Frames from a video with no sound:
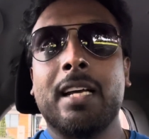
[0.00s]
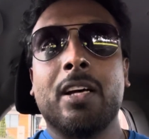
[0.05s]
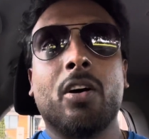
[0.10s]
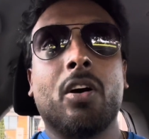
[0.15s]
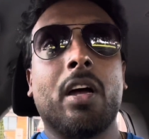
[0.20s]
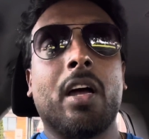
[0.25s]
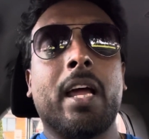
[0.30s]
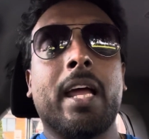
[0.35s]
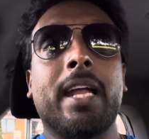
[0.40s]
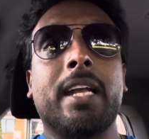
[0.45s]

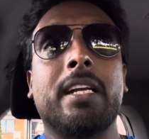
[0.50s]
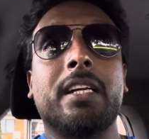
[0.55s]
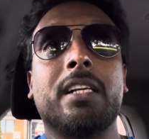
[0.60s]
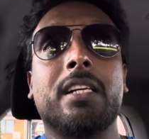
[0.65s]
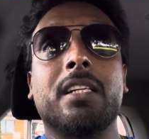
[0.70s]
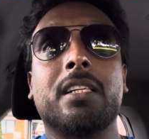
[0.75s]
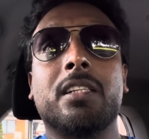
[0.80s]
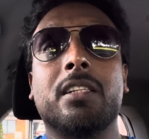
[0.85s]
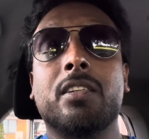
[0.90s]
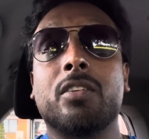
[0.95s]
and
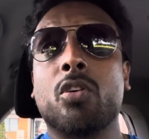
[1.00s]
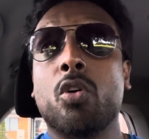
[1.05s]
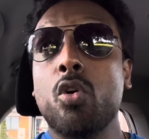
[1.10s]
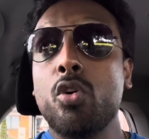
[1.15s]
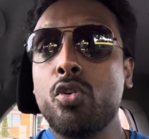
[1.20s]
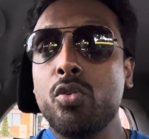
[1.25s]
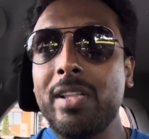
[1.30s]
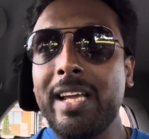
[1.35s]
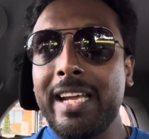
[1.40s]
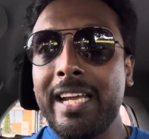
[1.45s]
go
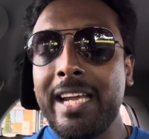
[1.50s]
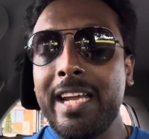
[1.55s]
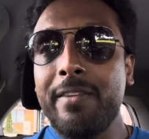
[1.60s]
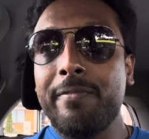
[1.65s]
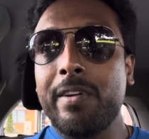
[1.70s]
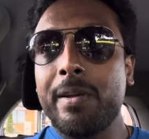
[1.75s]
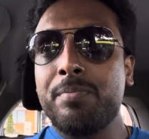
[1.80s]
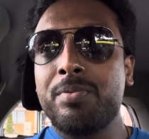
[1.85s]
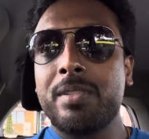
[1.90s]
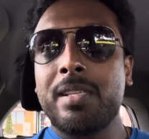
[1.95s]
to the AA
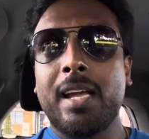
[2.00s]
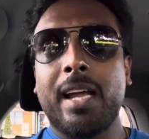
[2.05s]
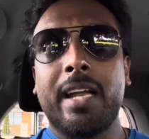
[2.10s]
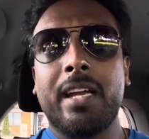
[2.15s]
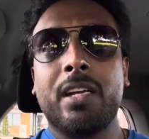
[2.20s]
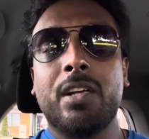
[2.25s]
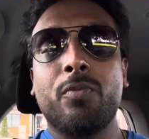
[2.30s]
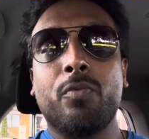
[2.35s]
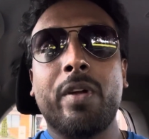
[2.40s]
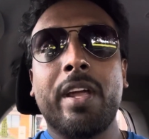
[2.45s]

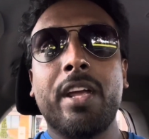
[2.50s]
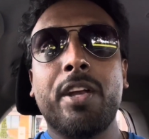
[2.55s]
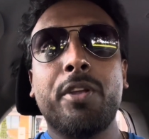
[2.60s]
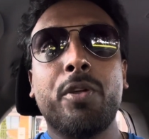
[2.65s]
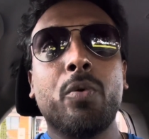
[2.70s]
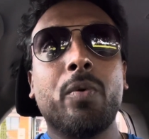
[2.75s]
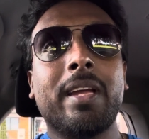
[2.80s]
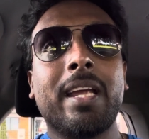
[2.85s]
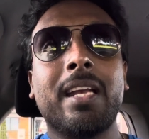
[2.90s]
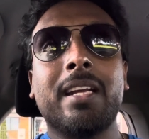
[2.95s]
website, where
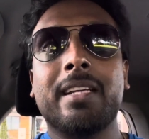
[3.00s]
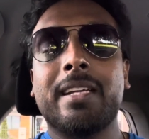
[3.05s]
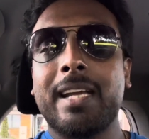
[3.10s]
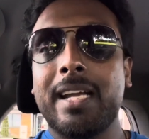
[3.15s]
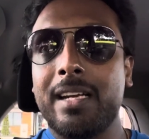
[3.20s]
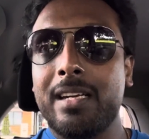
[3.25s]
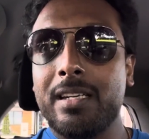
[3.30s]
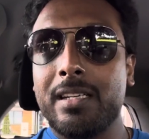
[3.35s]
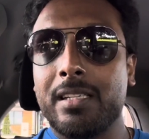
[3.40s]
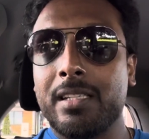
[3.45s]
you can
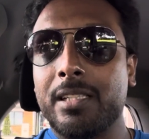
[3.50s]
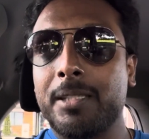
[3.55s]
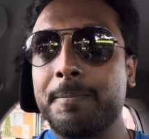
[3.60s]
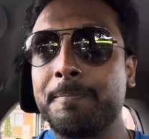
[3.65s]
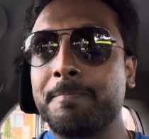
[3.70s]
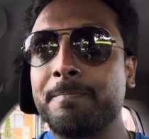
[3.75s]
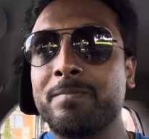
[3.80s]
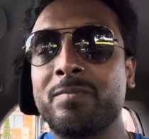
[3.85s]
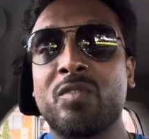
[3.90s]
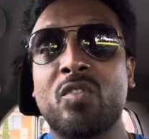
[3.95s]
get
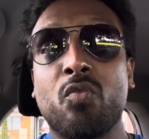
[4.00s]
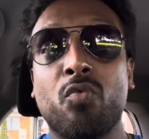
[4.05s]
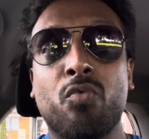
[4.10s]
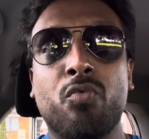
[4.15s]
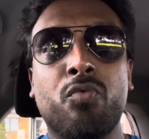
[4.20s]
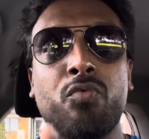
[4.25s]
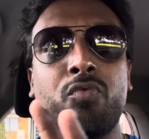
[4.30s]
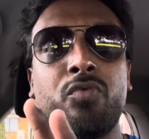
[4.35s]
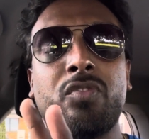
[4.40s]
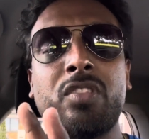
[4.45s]

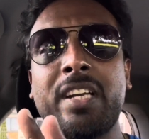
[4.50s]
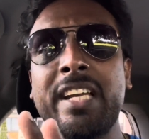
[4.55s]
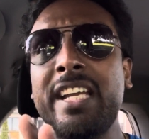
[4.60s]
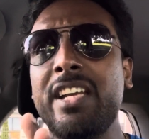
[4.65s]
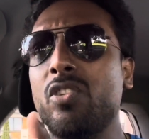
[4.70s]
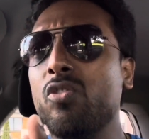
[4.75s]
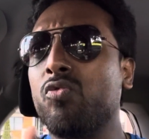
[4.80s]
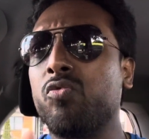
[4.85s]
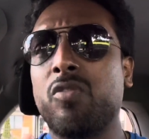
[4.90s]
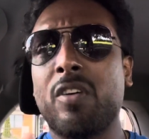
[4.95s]
3
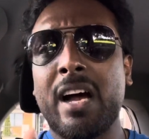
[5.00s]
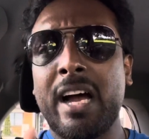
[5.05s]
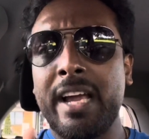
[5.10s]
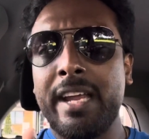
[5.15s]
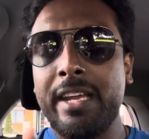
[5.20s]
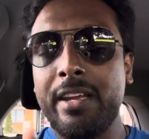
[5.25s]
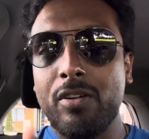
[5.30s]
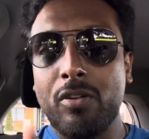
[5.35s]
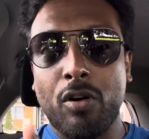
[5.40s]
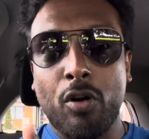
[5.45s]
to
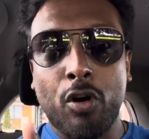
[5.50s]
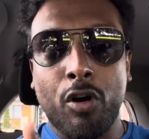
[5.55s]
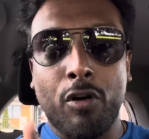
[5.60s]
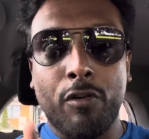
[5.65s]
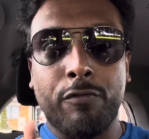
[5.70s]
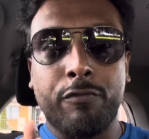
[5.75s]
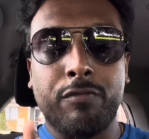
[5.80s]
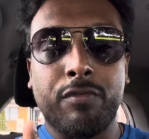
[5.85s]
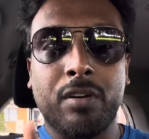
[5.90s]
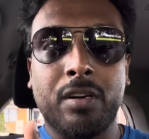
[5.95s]
5
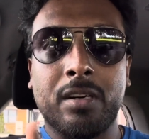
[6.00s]
of